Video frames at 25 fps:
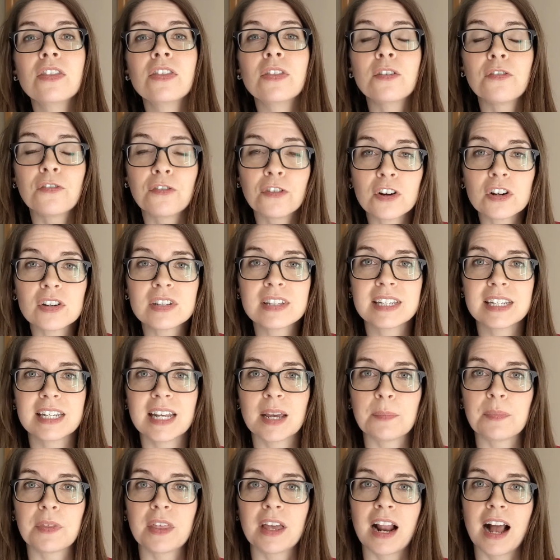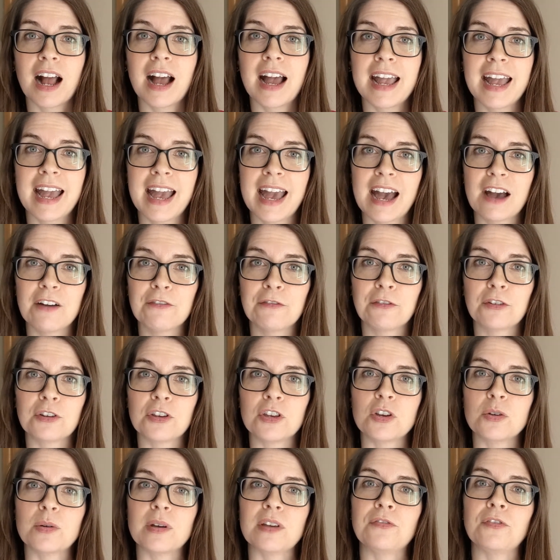The first tip that I have for
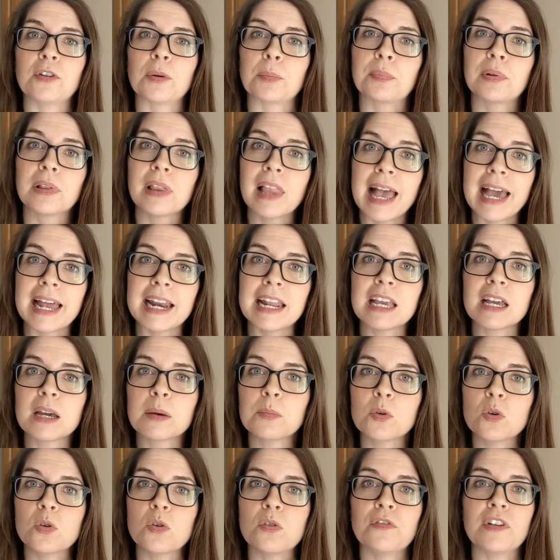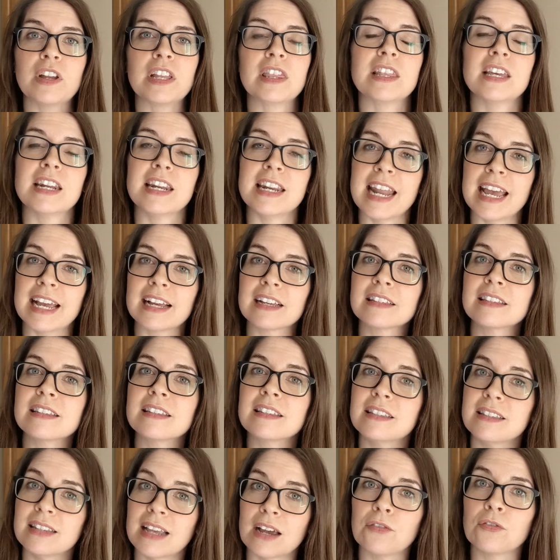you if you're planning a move in the
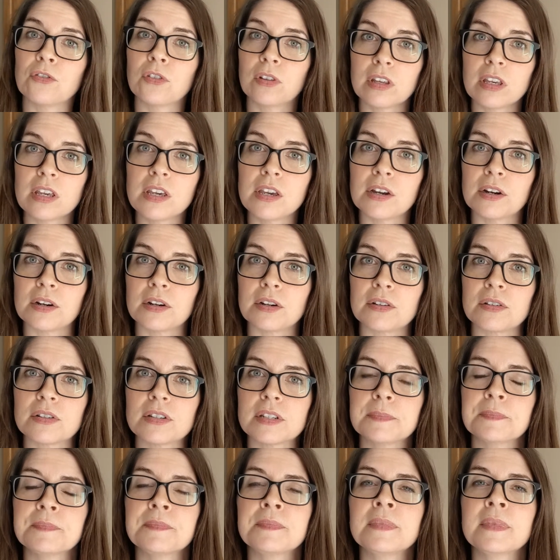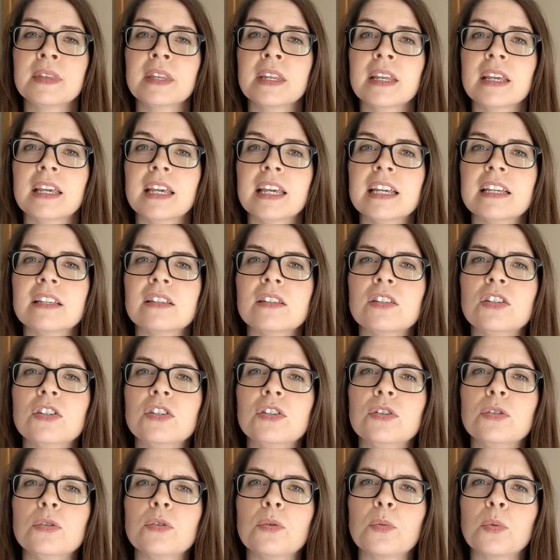next several years is
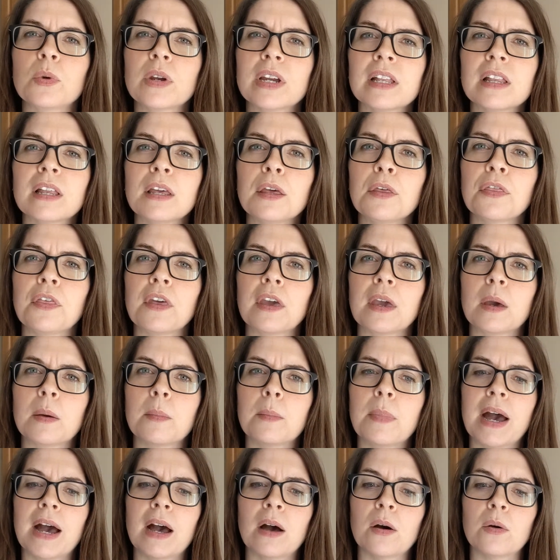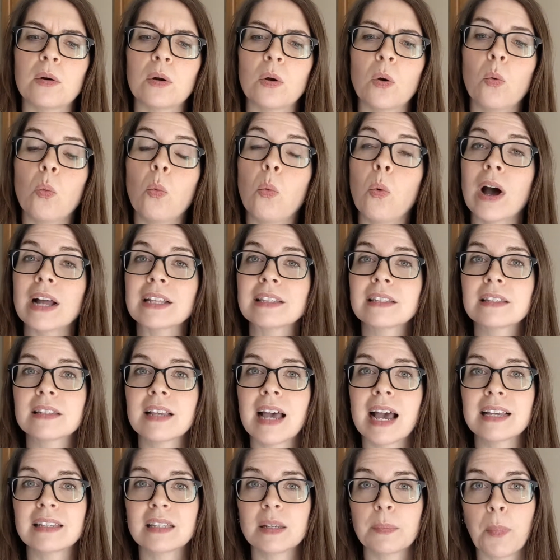to really think about what
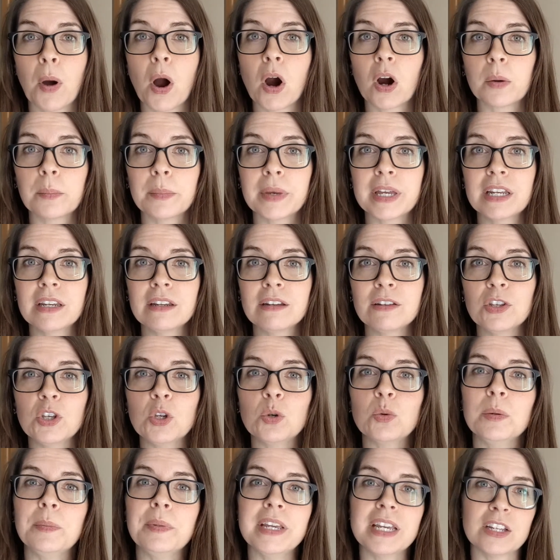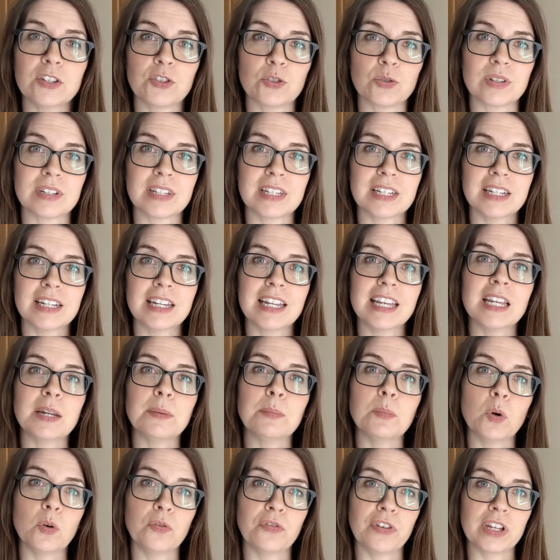size apartment you would be interested
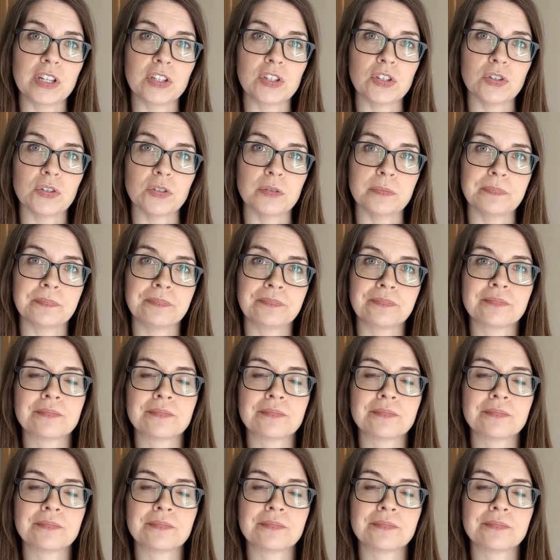in moving to.